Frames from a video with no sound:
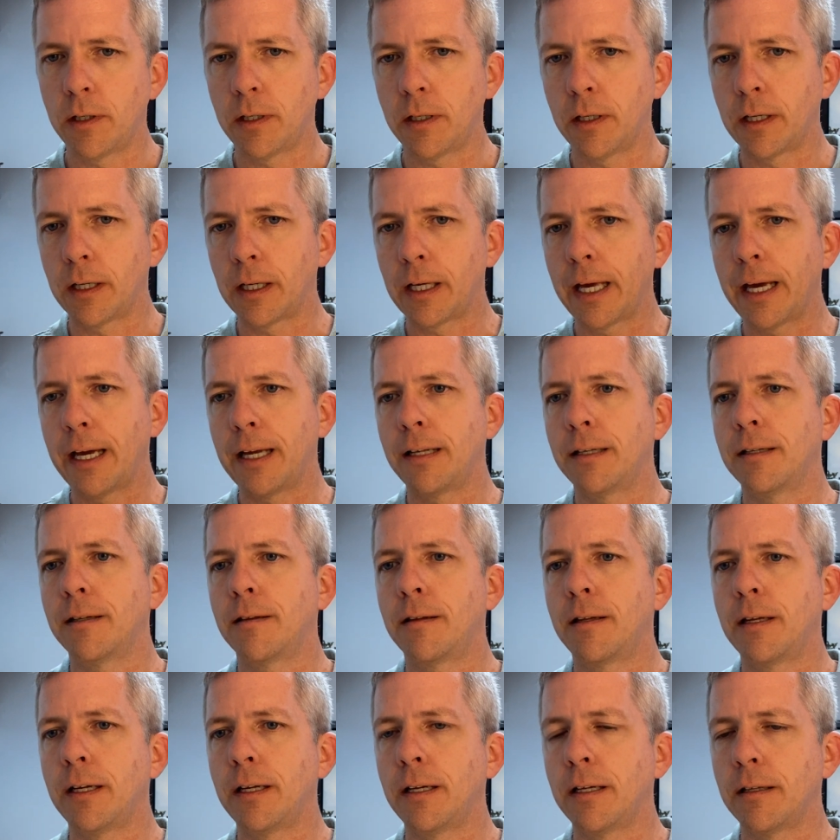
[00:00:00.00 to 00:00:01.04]
And again,
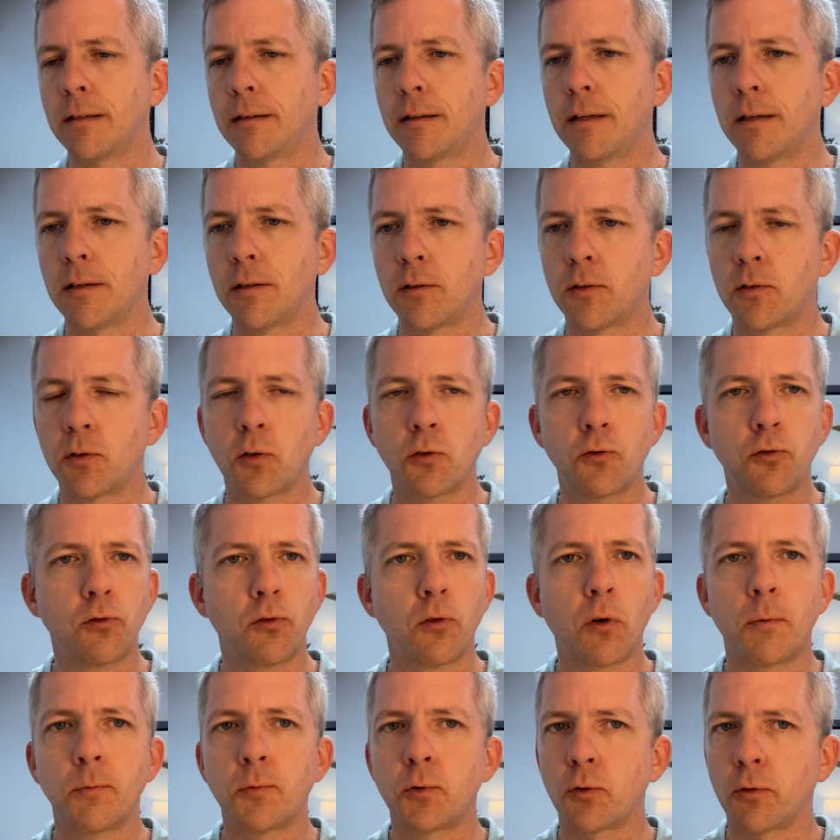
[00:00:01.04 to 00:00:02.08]
the social
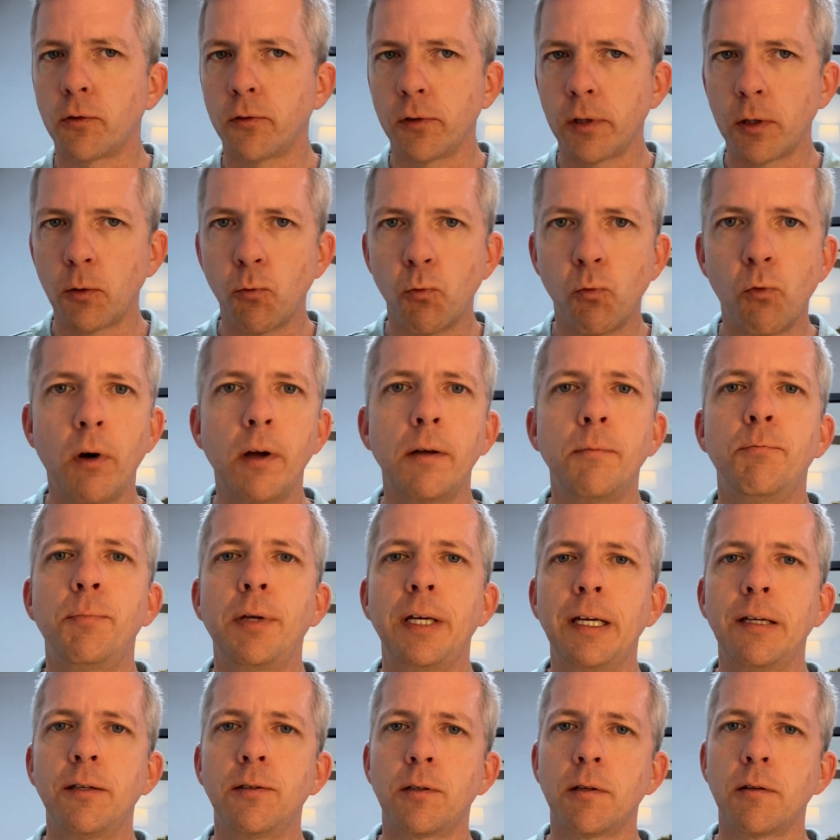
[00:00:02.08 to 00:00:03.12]
norms are only one
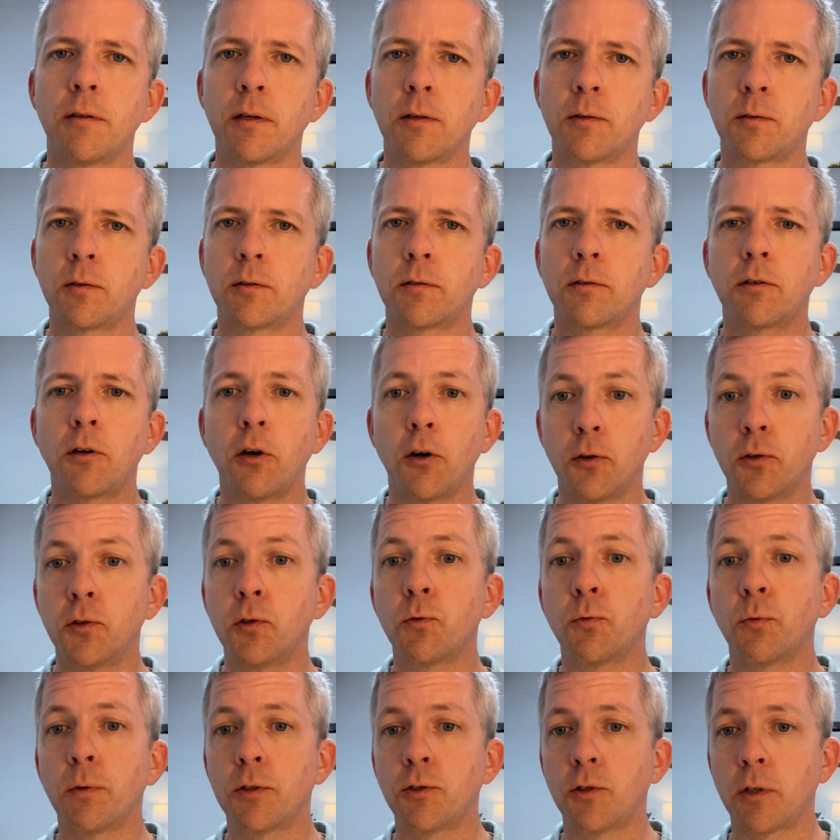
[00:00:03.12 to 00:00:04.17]
piece of this code
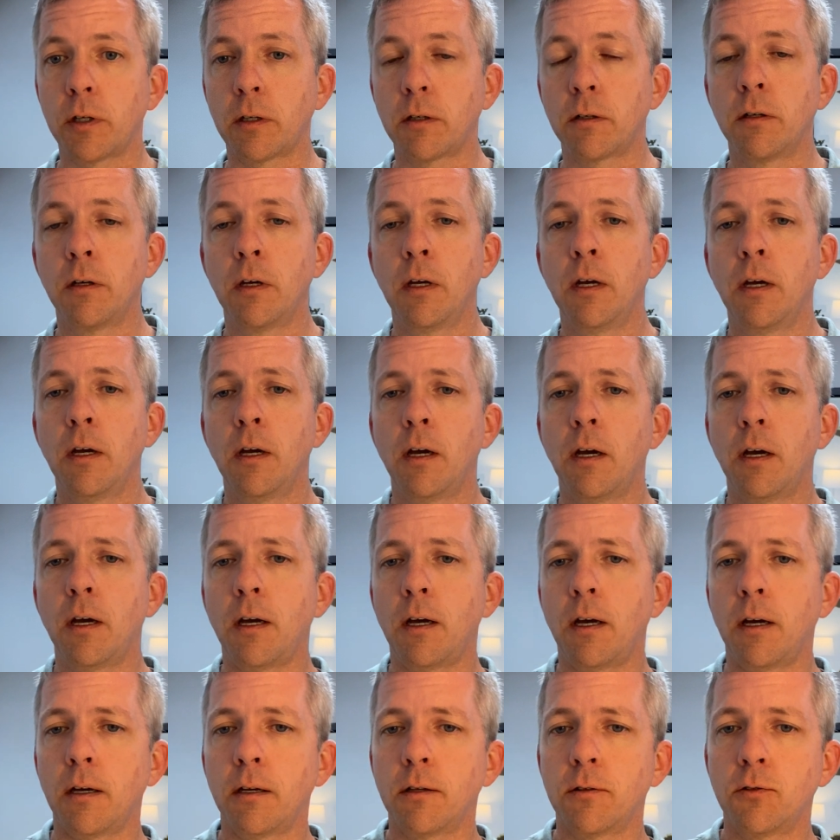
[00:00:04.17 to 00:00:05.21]
switching
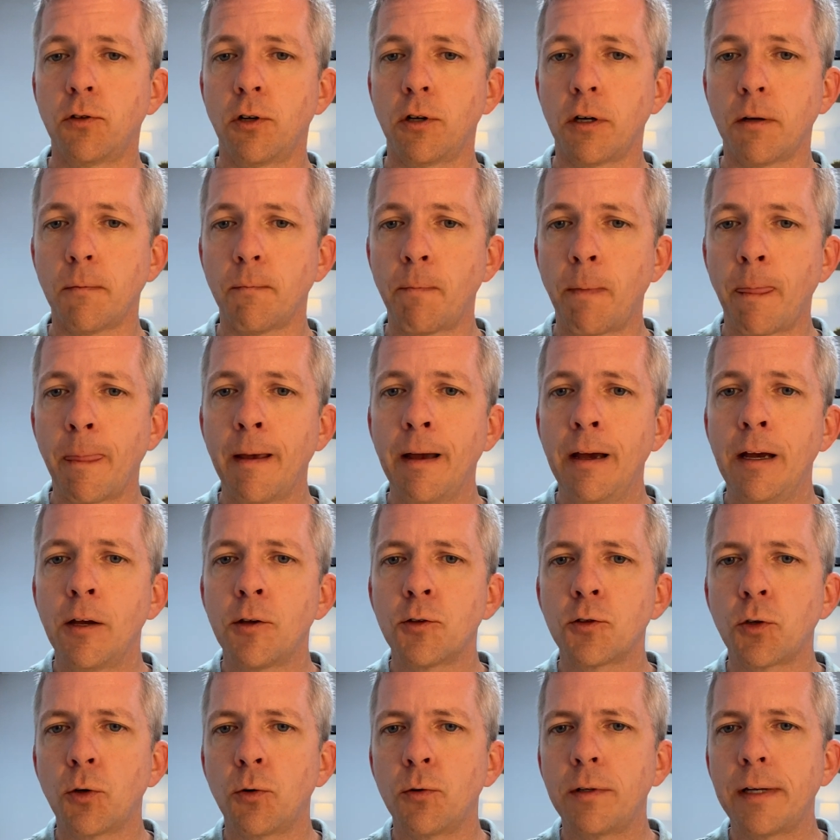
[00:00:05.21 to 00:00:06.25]
term.
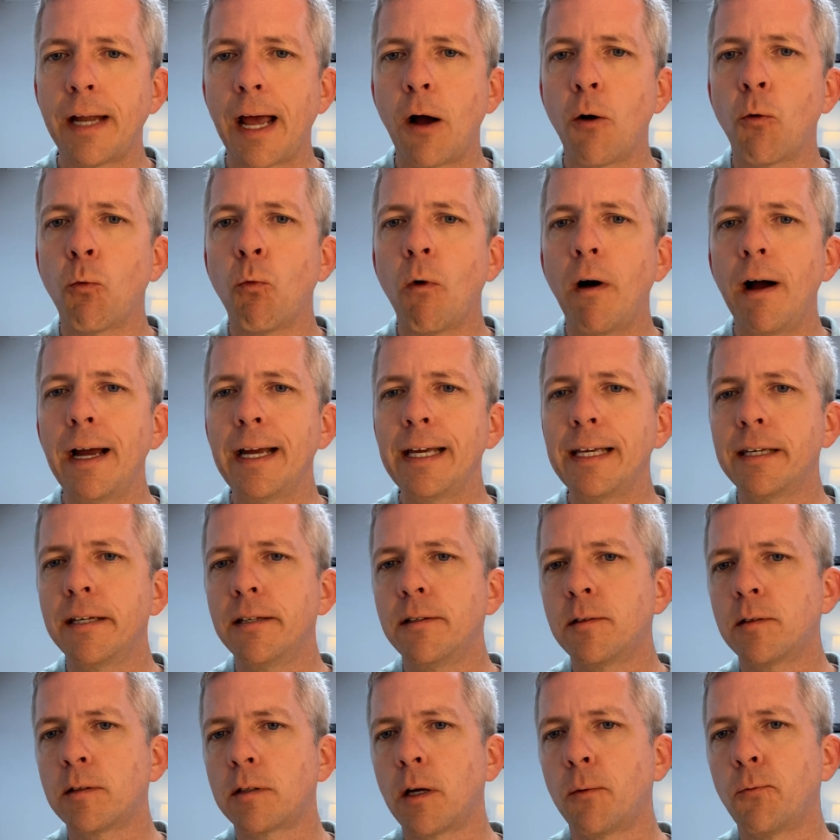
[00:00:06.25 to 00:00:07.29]
So now, why
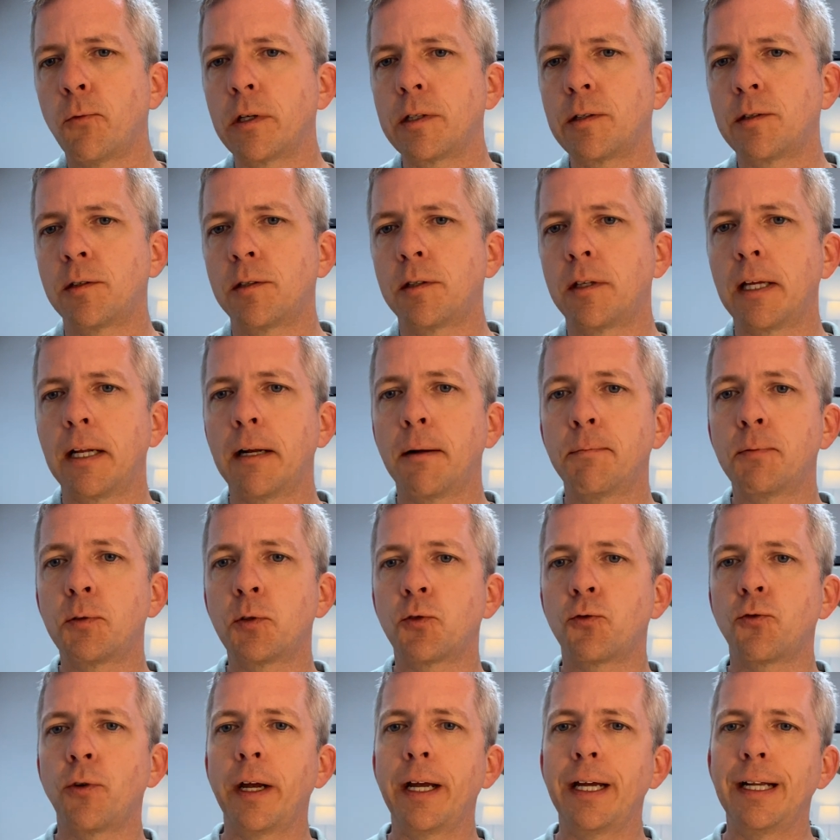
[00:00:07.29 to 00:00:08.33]
can someone sit up
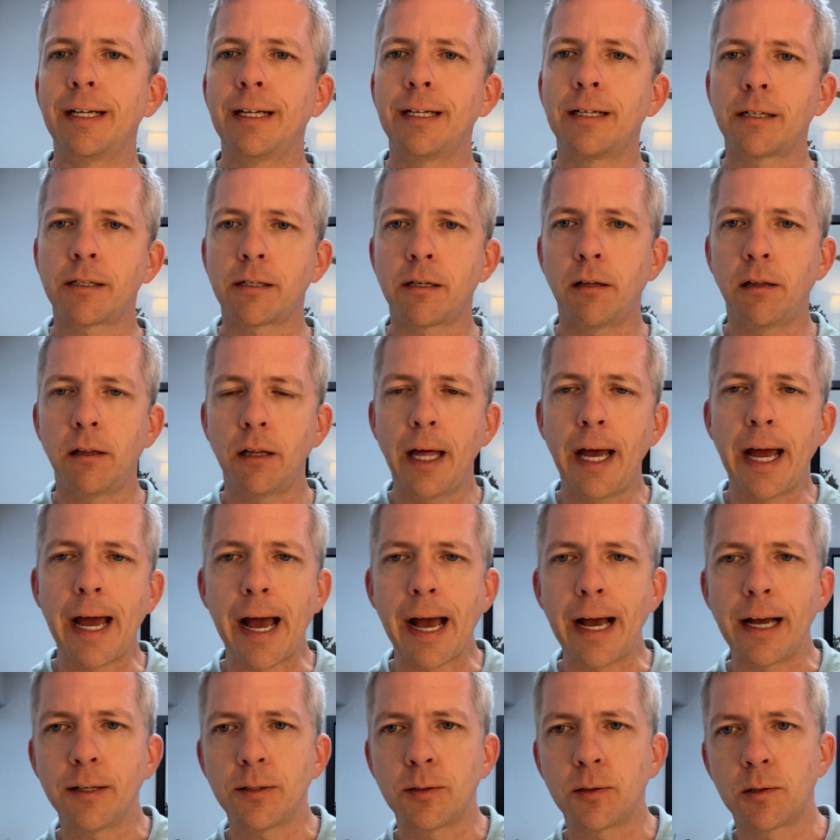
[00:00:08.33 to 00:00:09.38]
straight in a
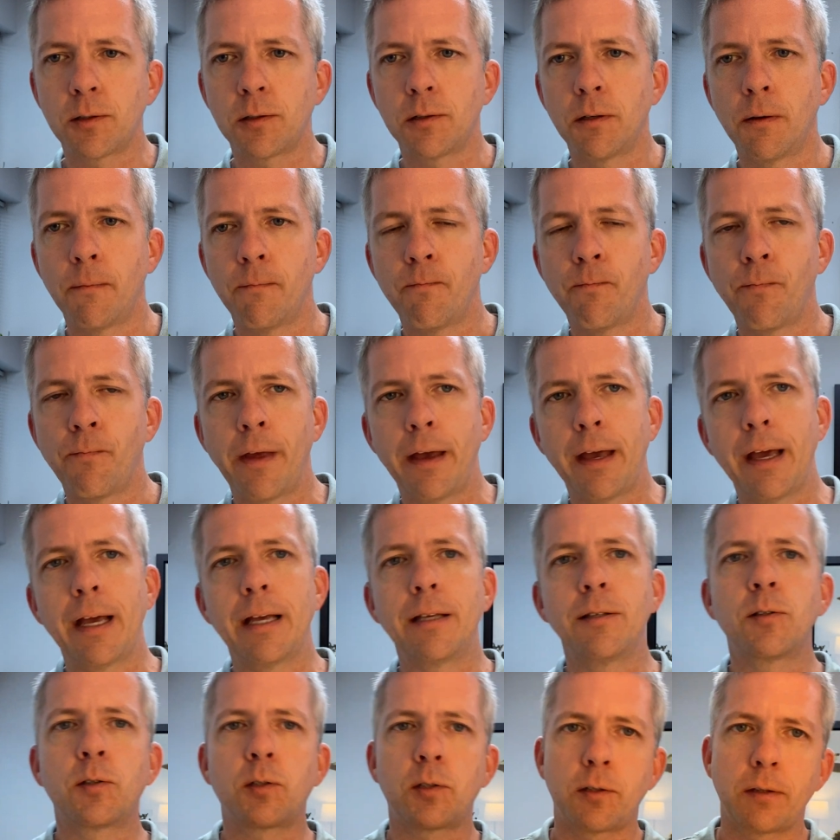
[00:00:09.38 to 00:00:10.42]
class
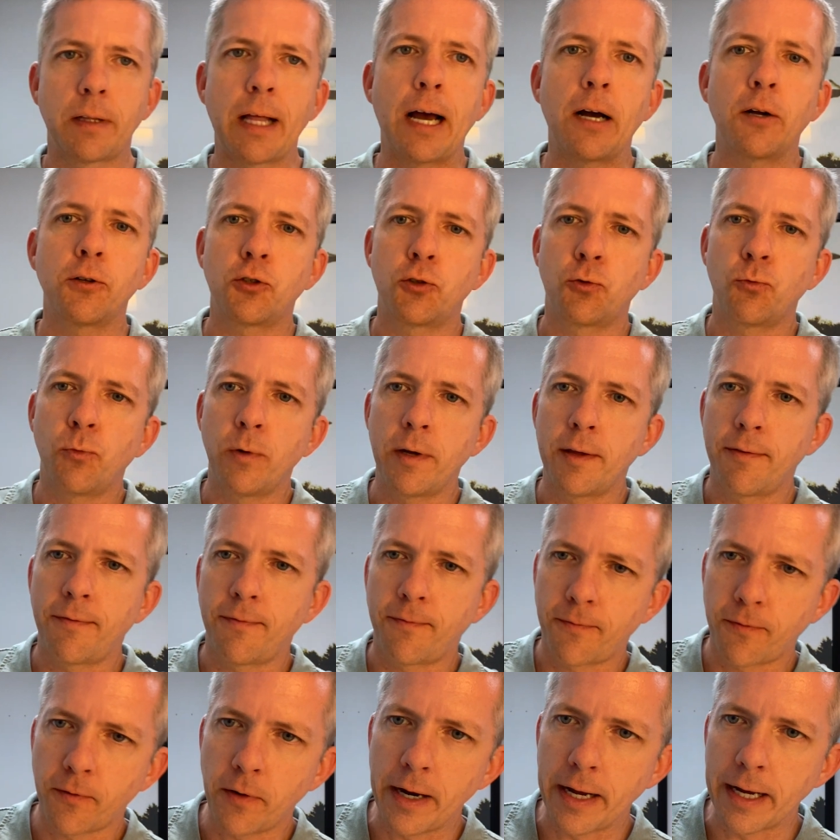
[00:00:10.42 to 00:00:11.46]
and slouch with
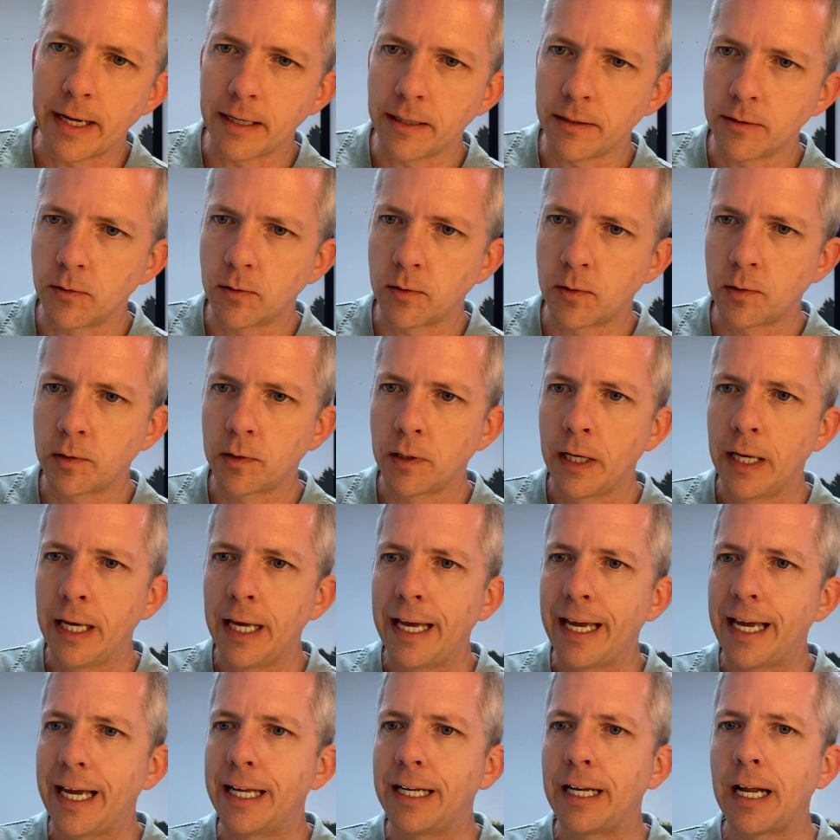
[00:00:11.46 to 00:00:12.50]
friends
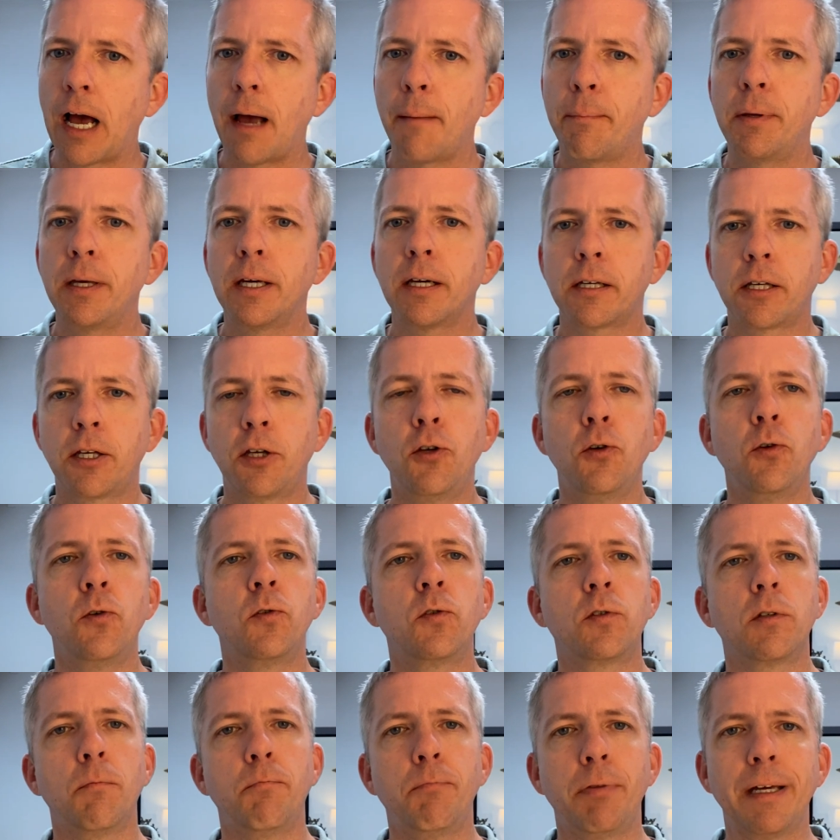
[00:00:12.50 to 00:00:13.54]
and not be
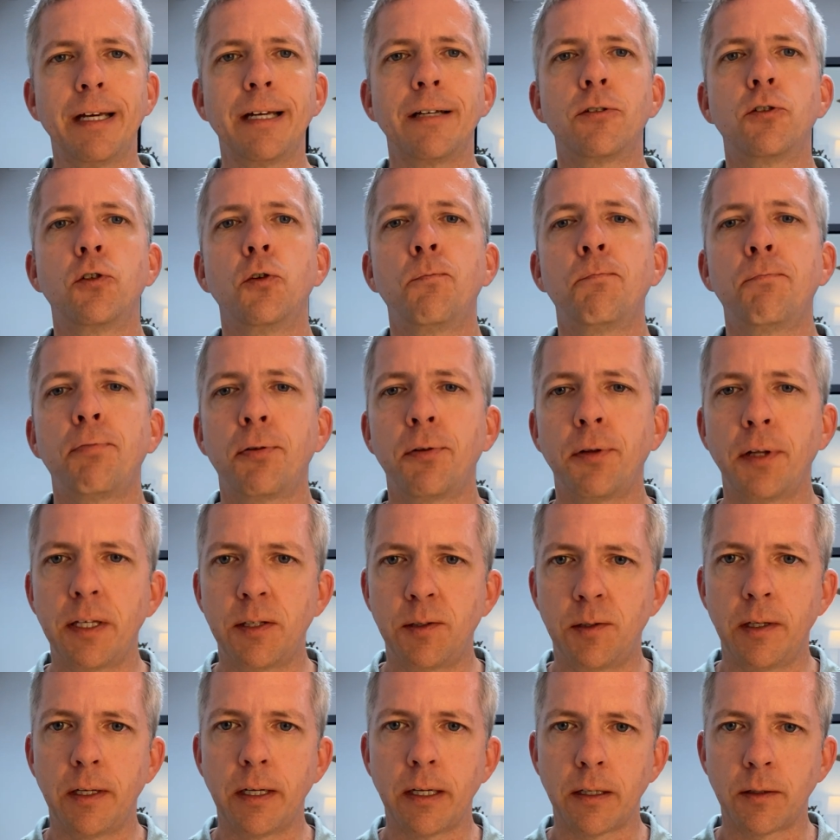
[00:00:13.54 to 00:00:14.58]
accused of being
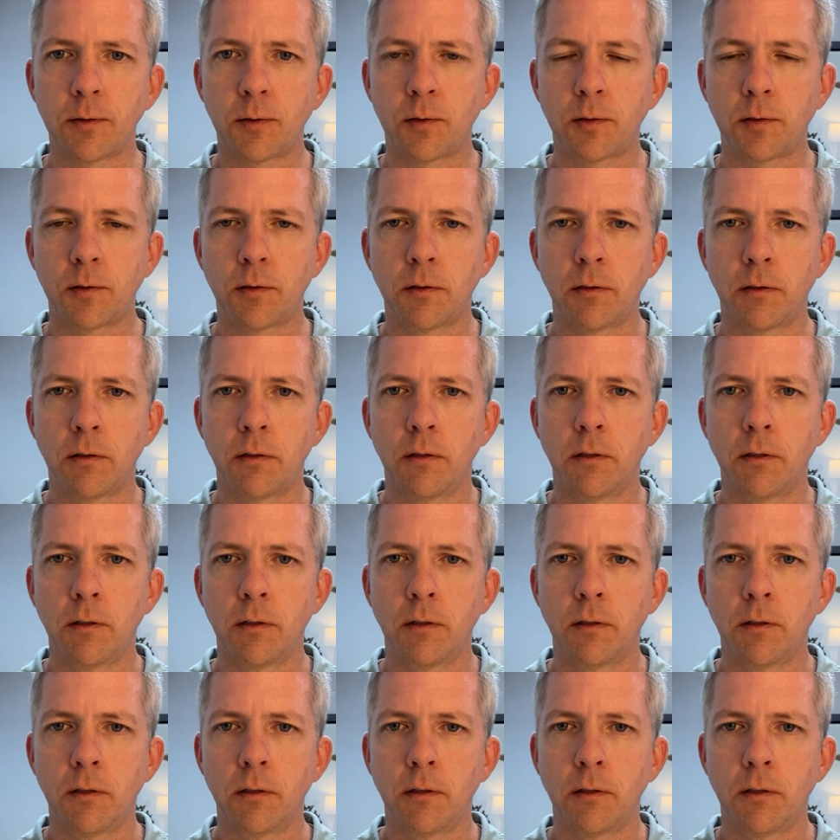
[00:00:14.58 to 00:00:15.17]
duplicitous?